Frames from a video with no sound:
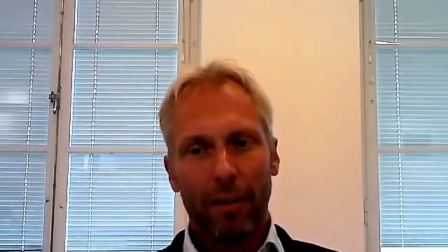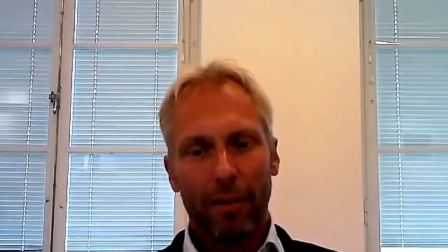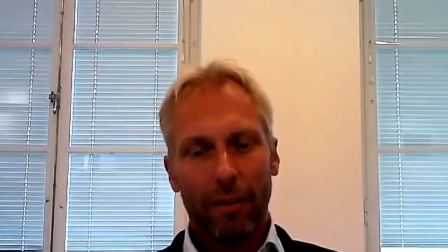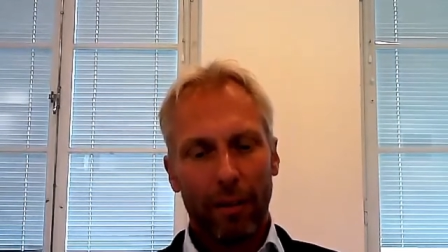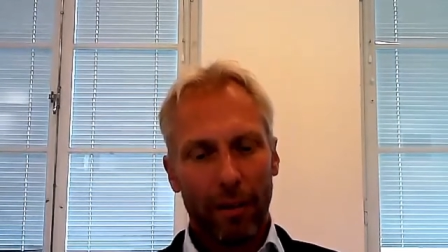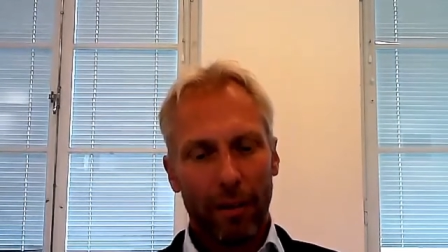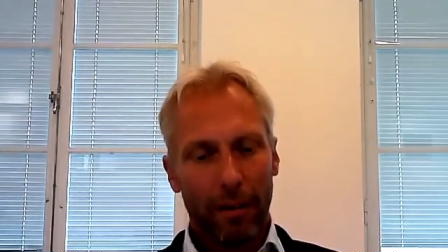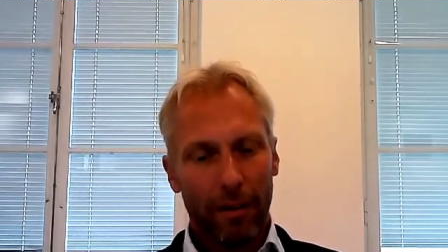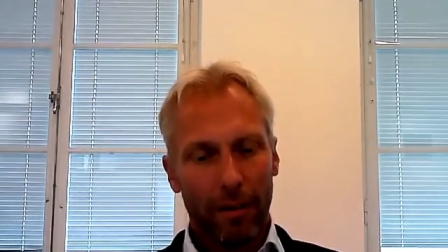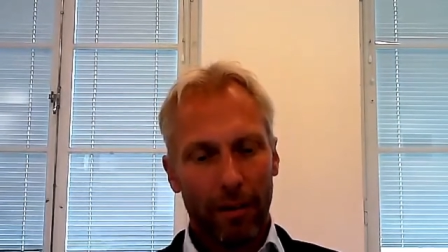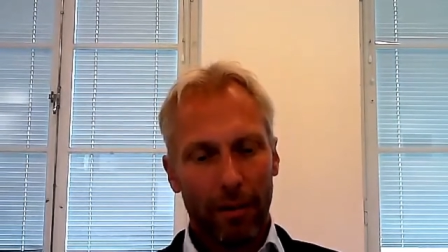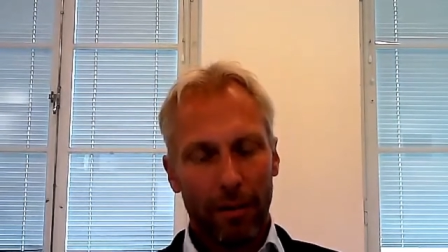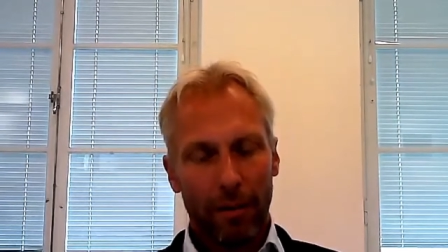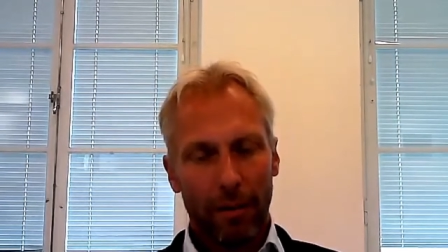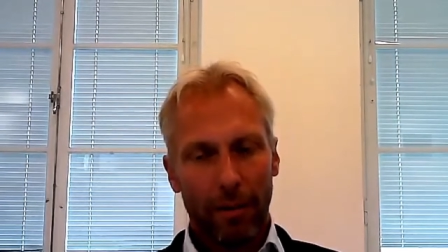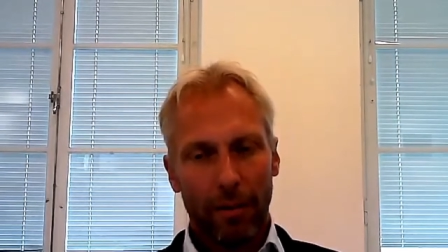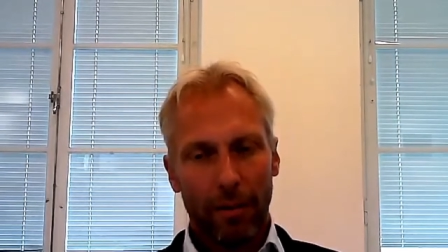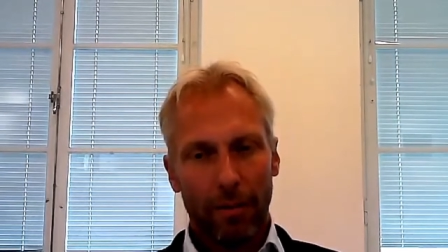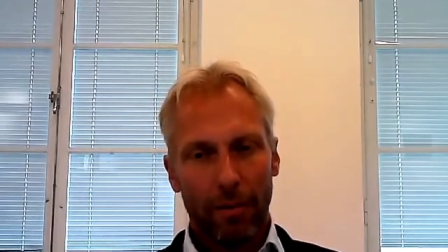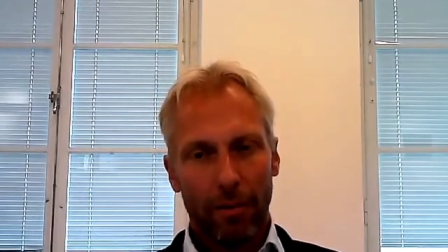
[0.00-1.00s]
I think it's
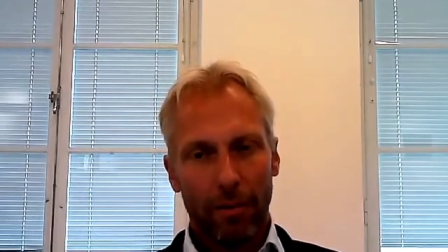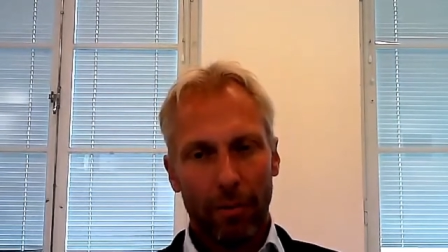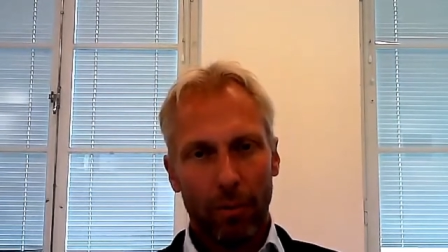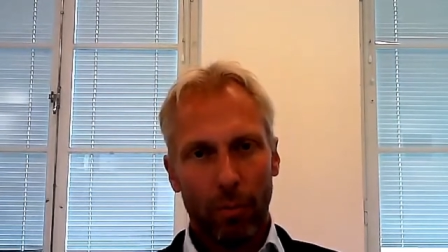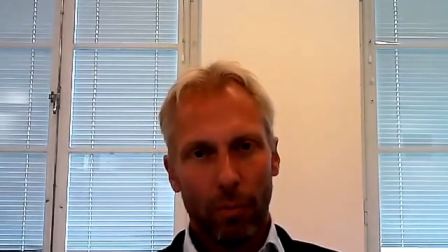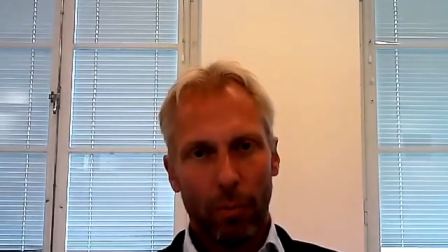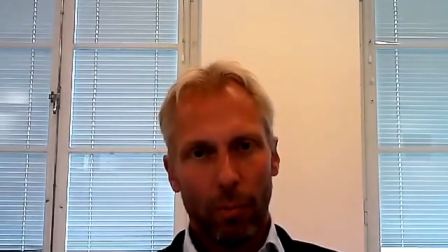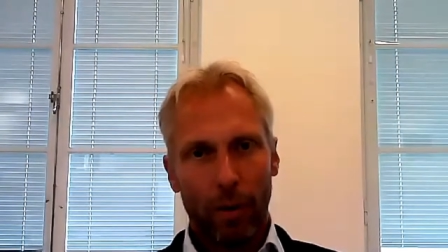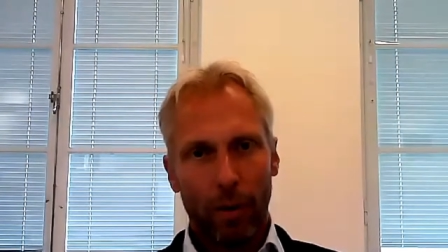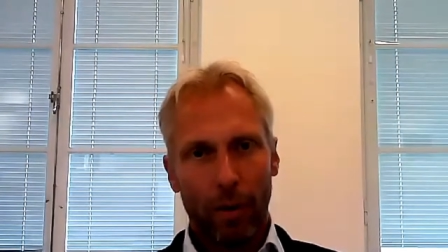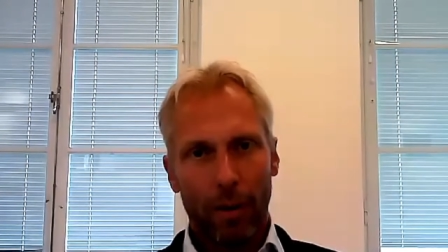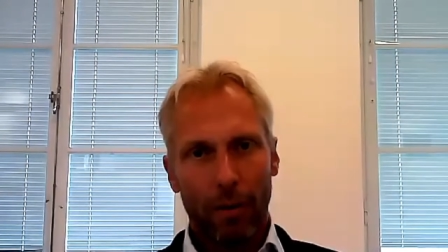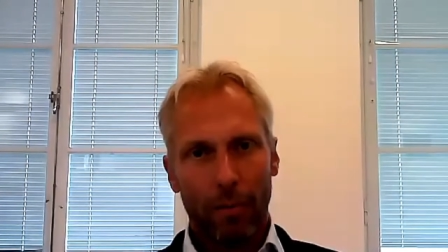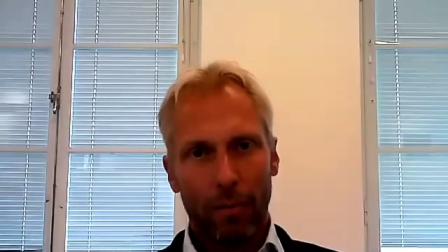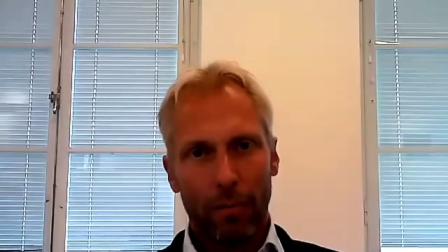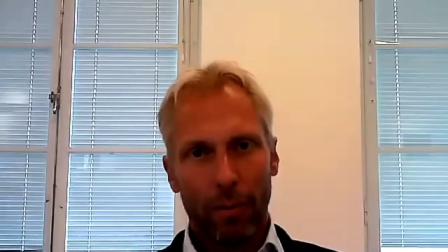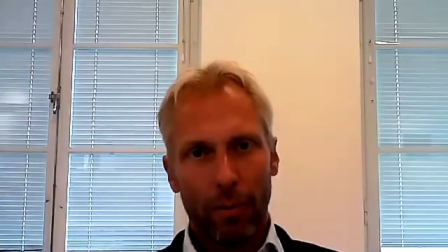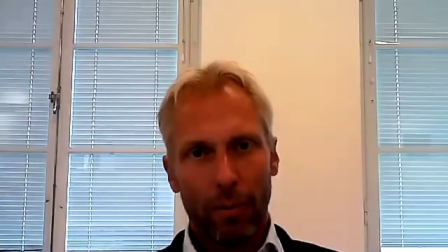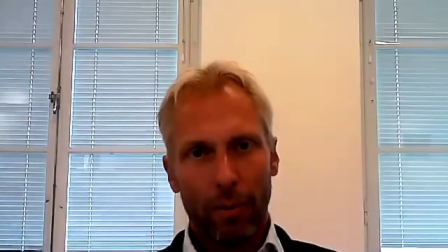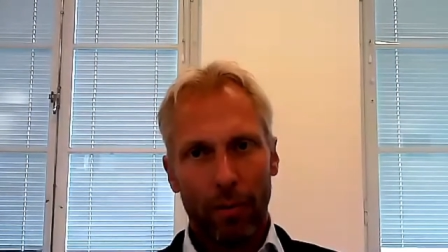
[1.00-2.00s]
a super high
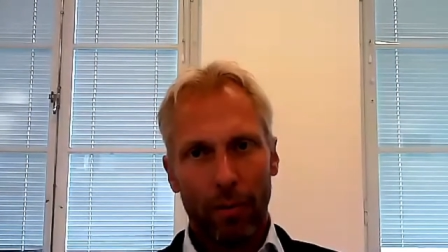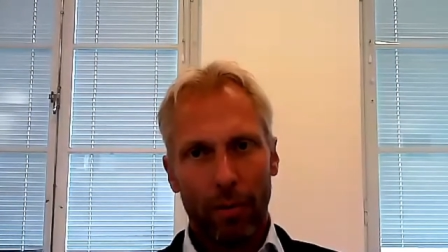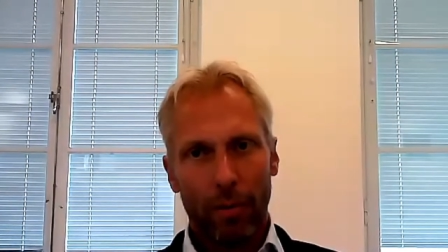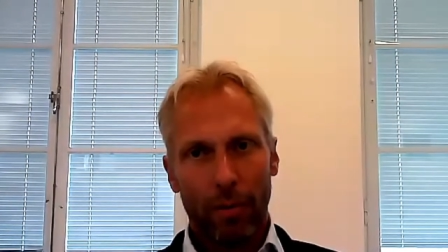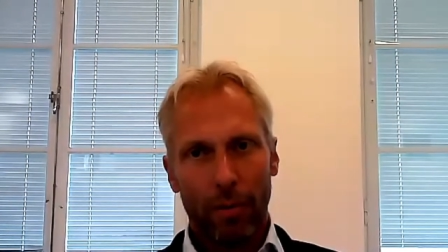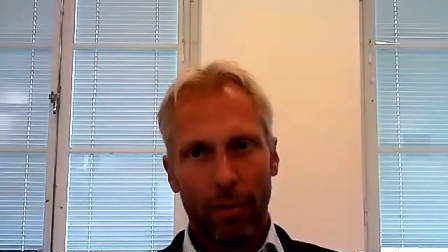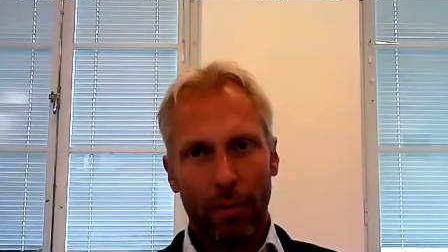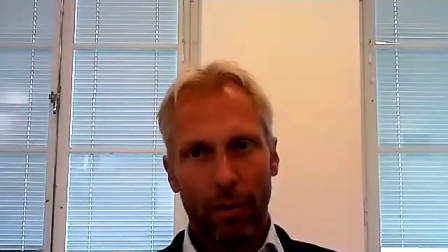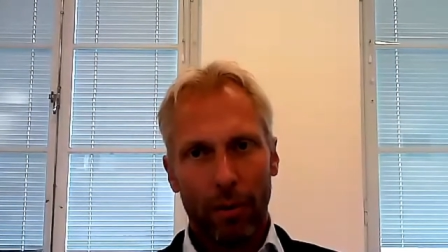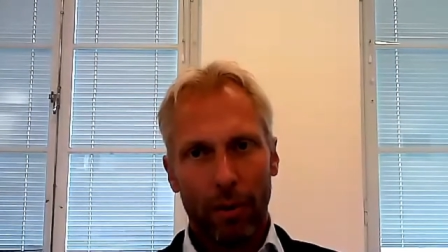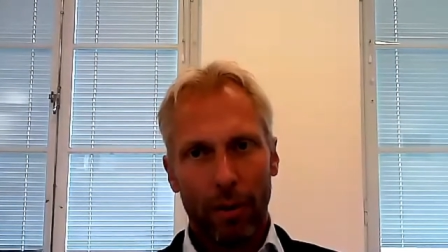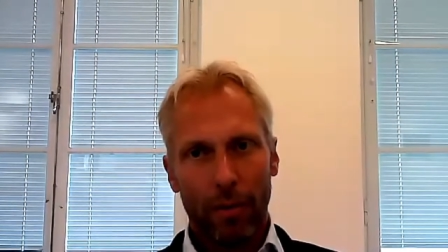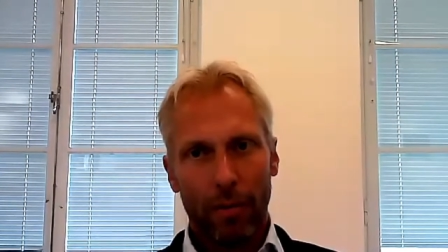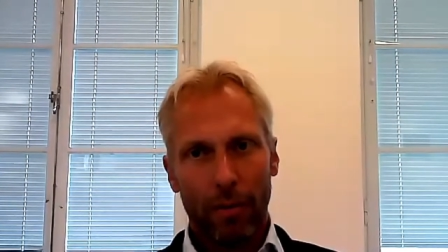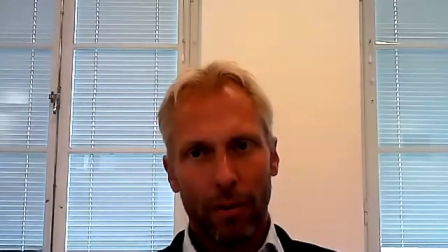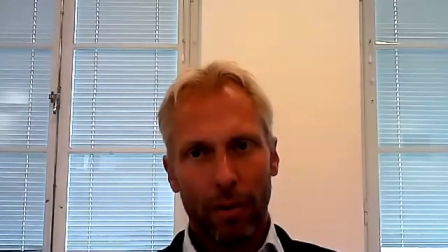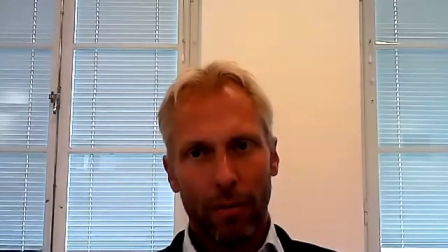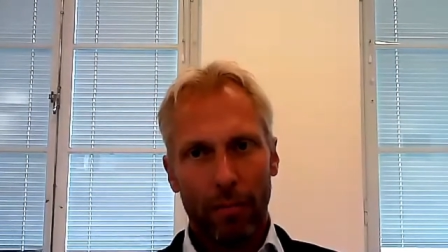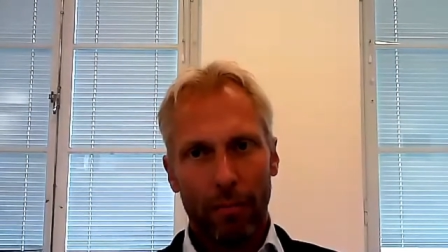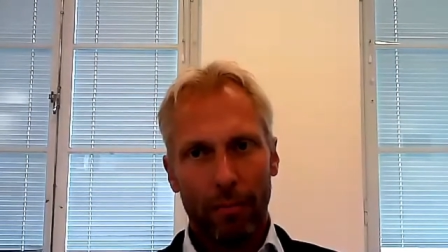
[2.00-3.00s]
focus on on
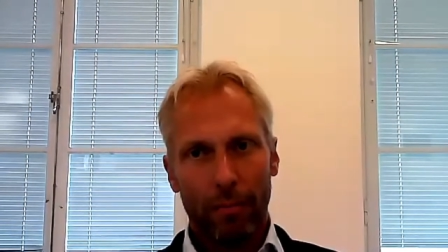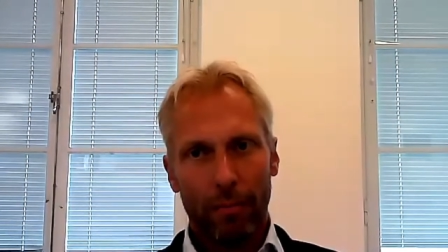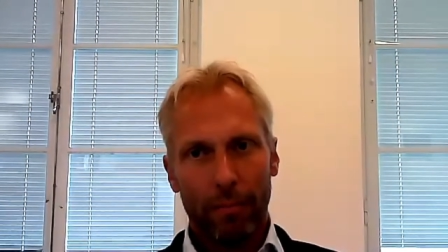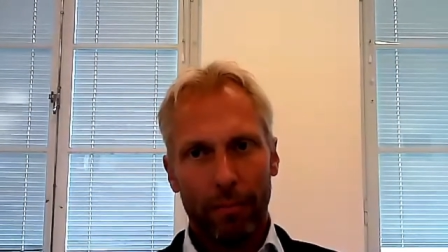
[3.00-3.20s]
ESG.